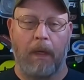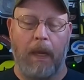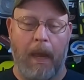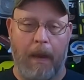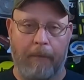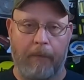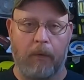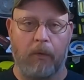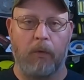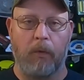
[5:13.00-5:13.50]

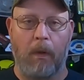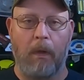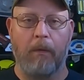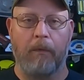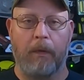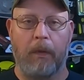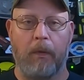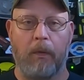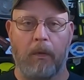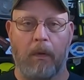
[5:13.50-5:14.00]
After 12
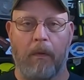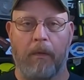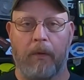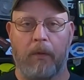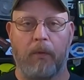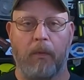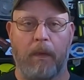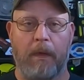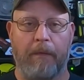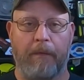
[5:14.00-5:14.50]
noon on the
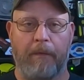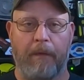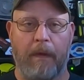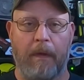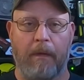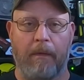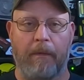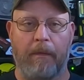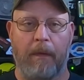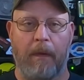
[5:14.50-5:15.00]

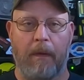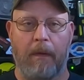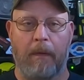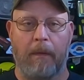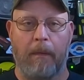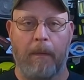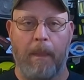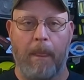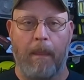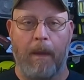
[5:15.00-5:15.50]
25th,
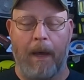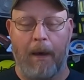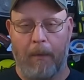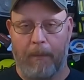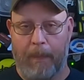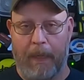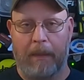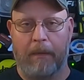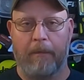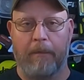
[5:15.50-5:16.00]
I'll
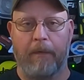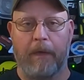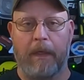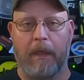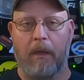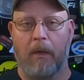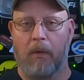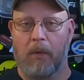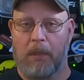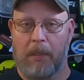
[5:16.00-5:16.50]
make the
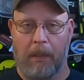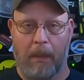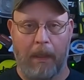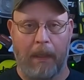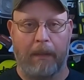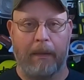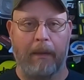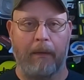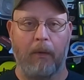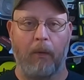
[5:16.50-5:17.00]
video
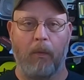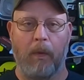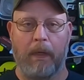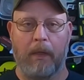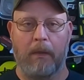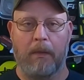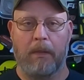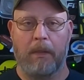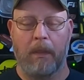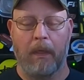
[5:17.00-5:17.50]
selecting the
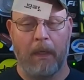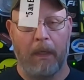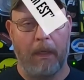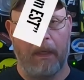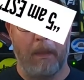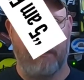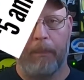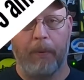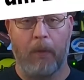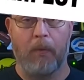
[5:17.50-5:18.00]
winners
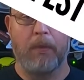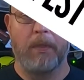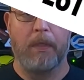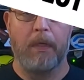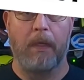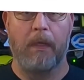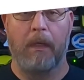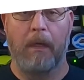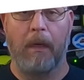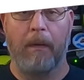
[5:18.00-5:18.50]
and post
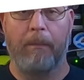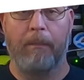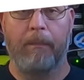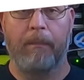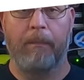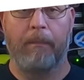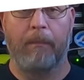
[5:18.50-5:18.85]
it up